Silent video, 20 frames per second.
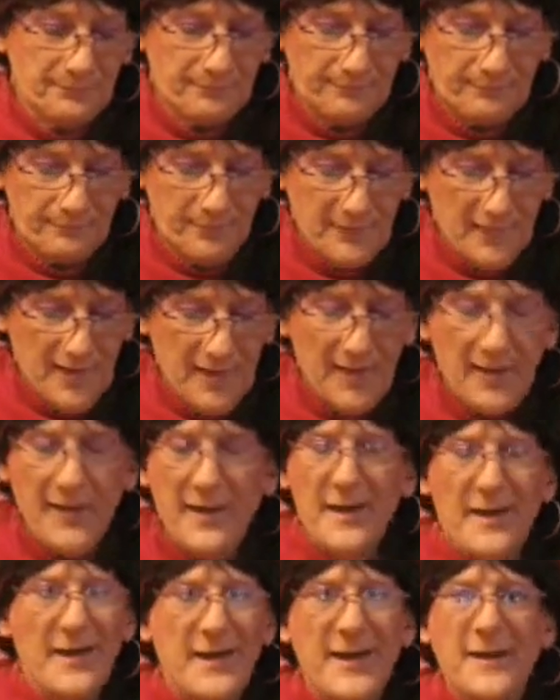
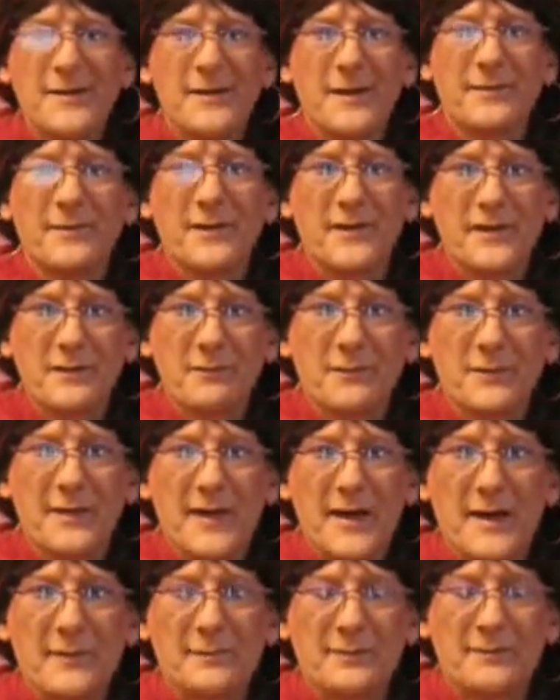It had nothing to do with
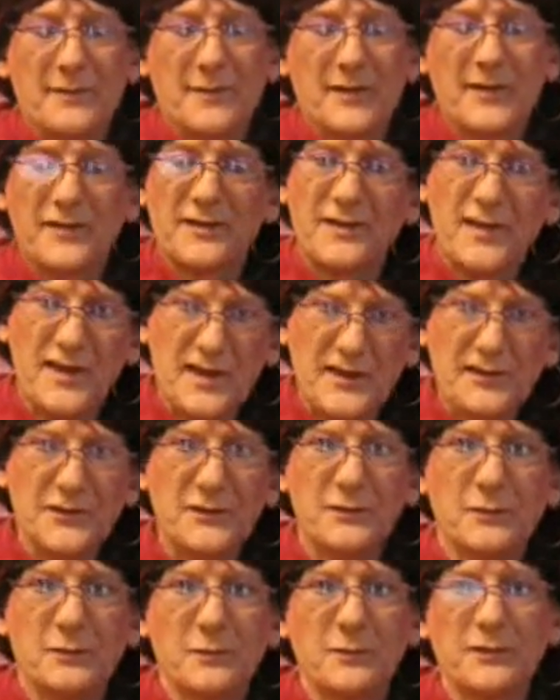that, because he
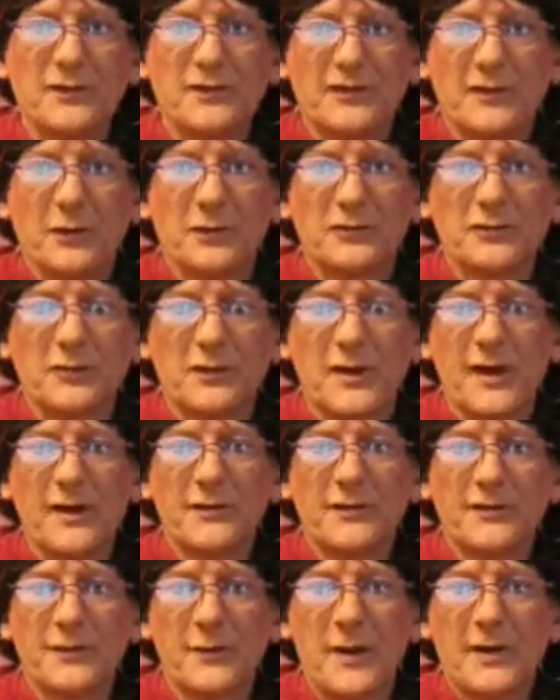knew it was a social
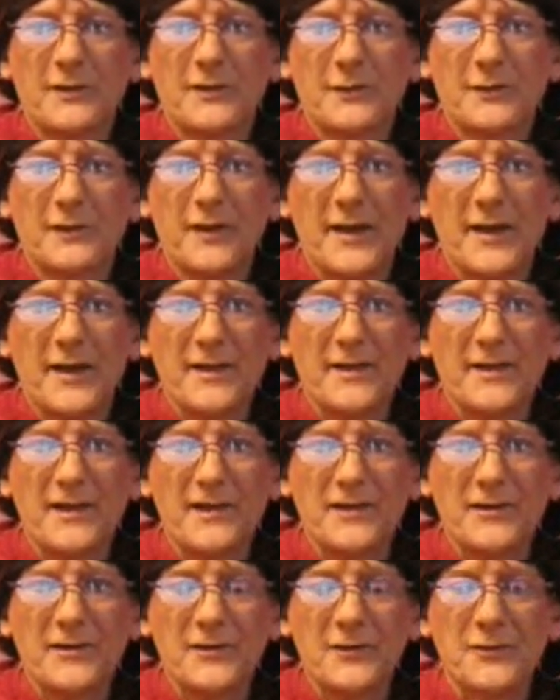construct. Okay,
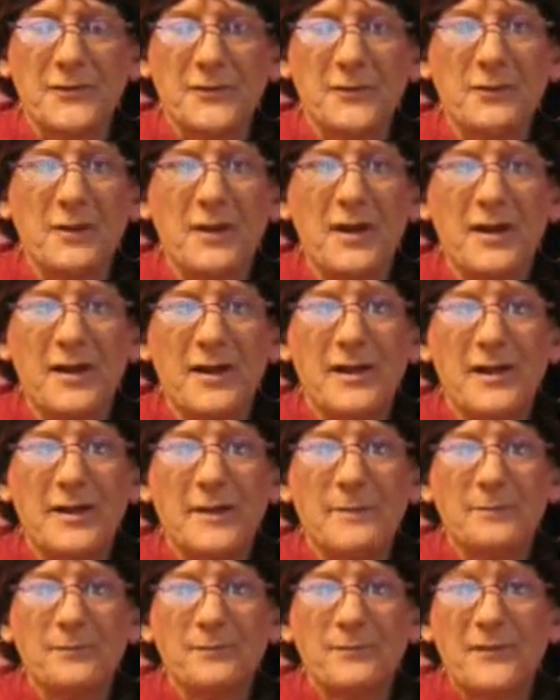he knew
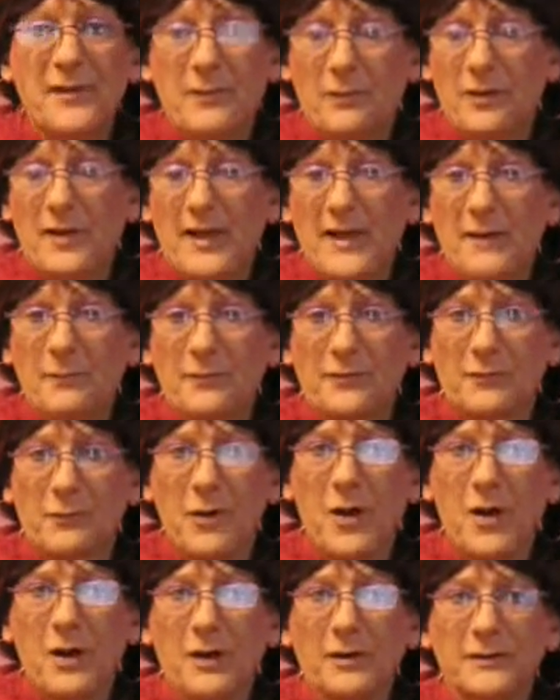that it was
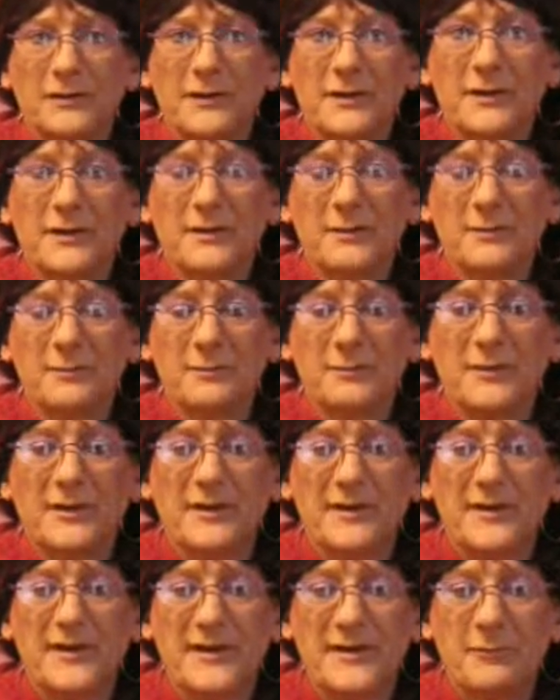wrong,
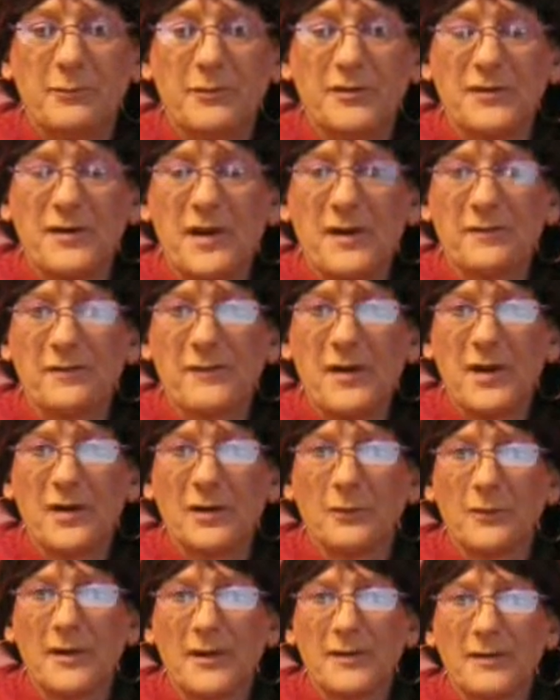but he would not
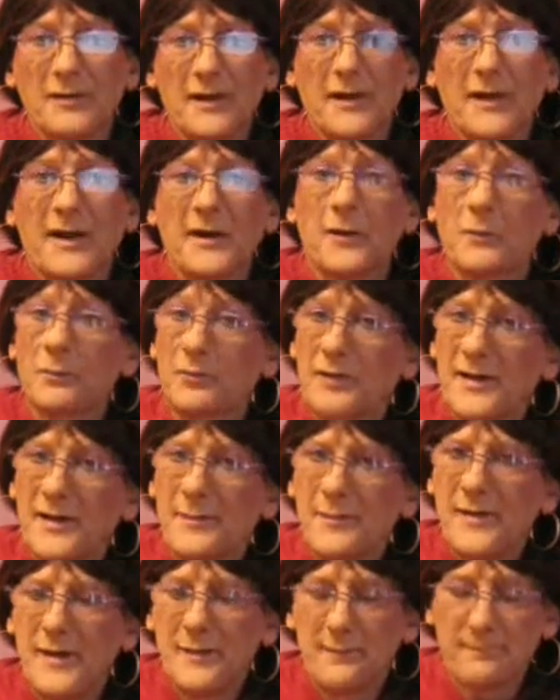follow it, and I don't
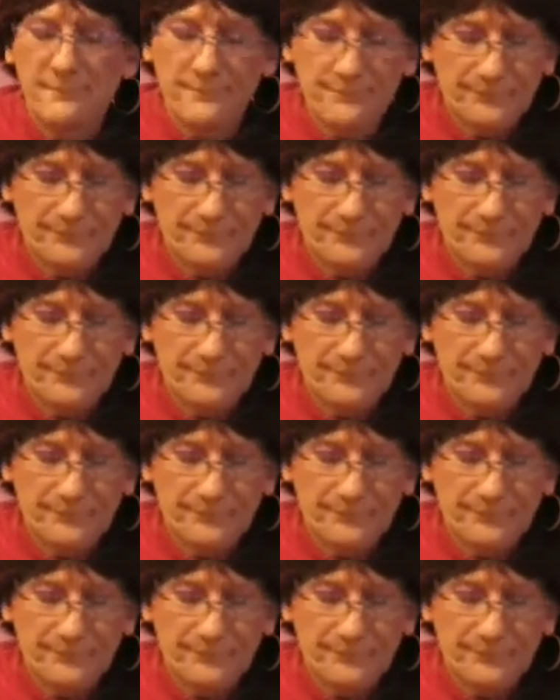blame him.